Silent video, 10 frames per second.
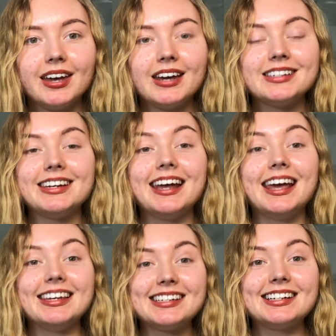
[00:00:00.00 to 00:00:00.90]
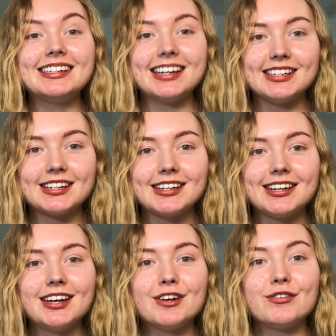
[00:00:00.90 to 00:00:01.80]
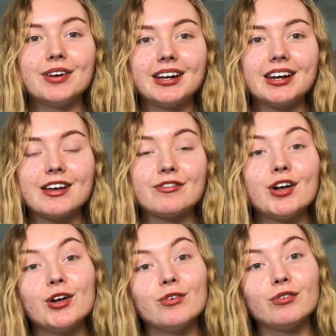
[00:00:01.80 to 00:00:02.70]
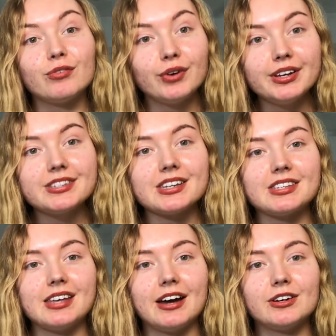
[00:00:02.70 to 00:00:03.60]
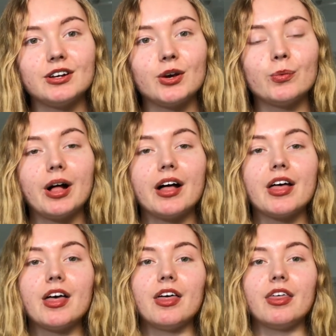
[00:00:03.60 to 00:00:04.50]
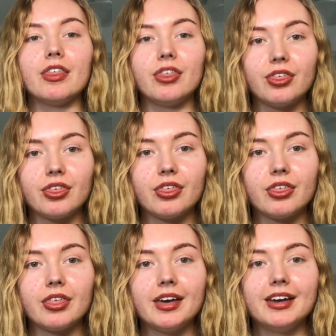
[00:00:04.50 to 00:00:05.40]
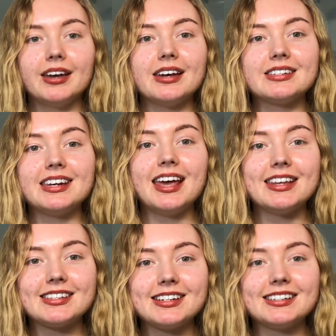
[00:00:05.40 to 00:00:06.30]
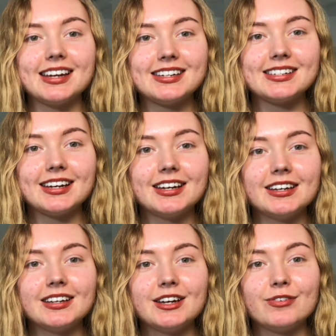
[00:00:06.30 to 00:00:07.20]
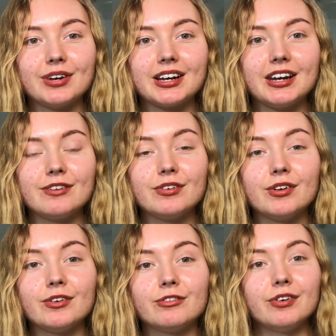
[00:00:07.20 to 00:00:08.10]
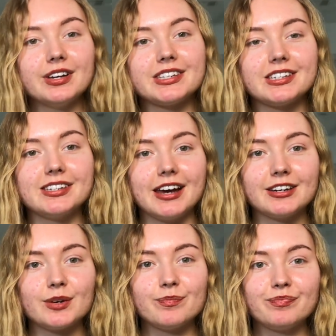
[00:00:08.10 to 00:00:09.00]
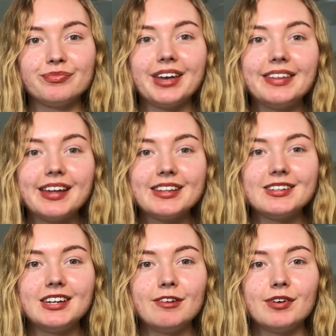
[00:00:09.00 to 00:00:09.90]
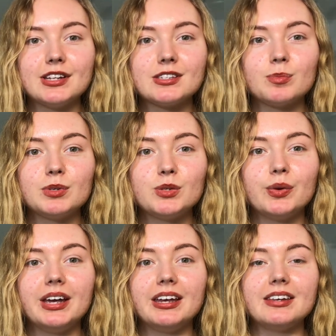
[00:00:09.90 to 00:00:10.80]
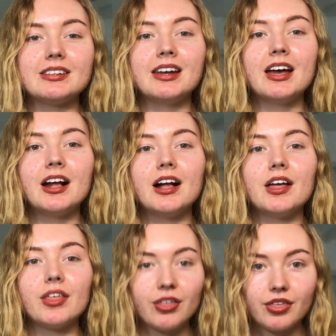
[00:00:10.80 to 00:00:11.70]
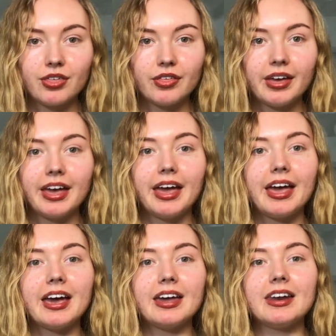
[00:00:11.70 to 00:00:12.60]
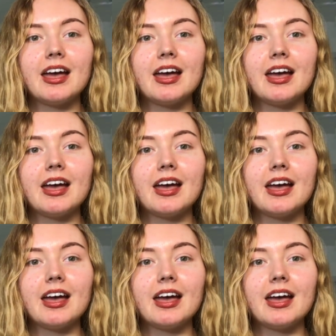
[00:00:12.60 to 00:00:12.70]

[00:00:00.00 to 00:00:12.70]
is an interdental, fricative, voiceless sound? Well, is an interdental, fricative, voice sound. And that's the difference between and.